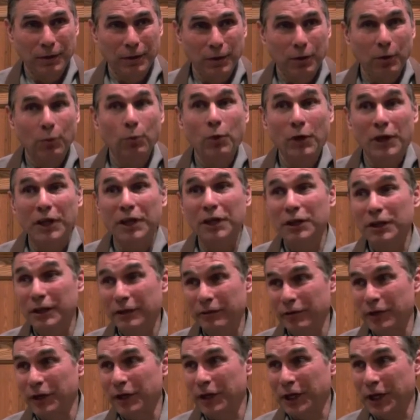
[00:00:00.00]
We
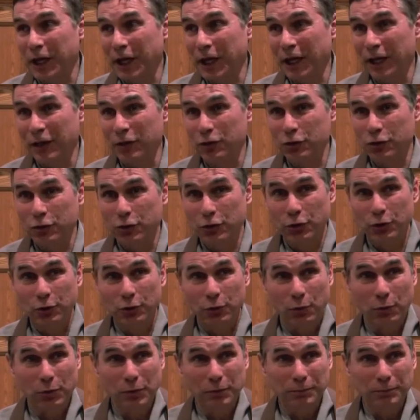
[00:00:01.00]
live in a cage too.